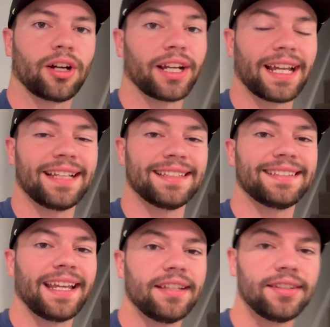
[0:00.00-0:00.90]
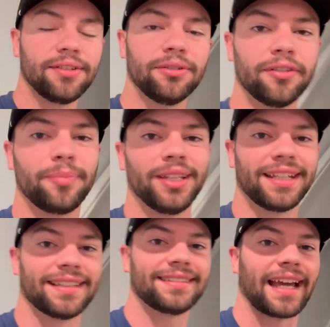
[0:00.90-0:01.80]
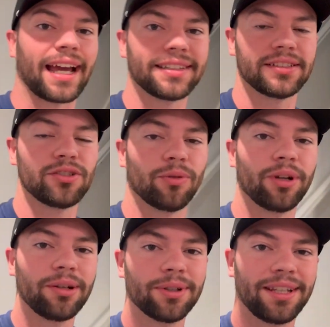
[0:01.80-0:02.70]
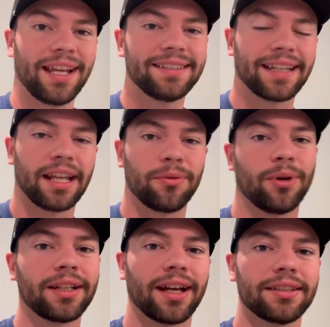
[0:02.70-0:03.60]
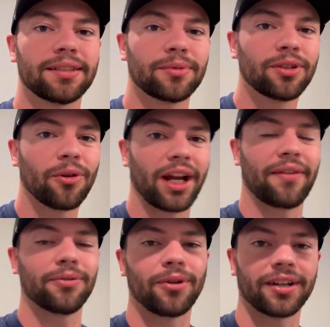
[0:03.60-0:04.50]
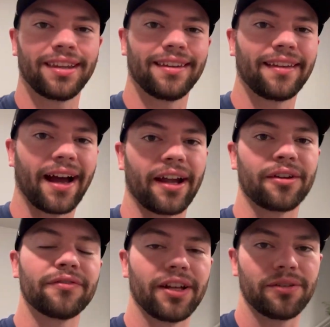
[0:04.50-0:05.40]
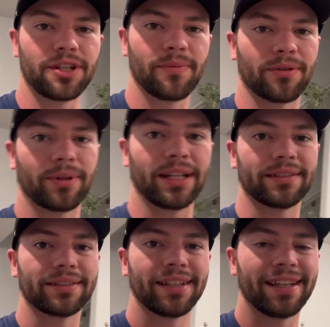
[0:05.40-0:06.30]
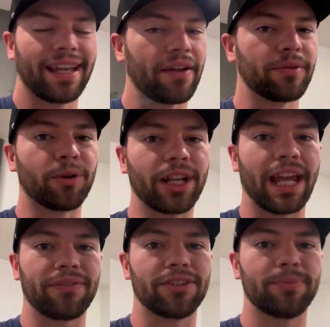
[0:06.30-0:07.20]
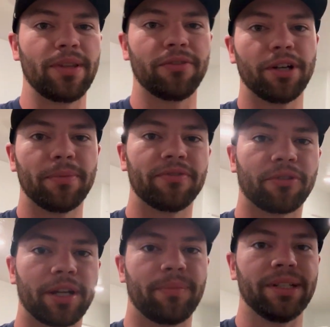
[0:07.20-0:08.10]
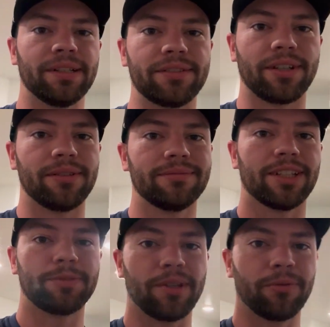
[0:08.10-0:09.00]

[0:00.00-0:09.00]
right, guys, it's day 2 of building a SaaS in 21 days and getting one customer, or I have to walk the entire Fellowship of the Rings. Every morning I have to spin the wheel before I build, so let's spin the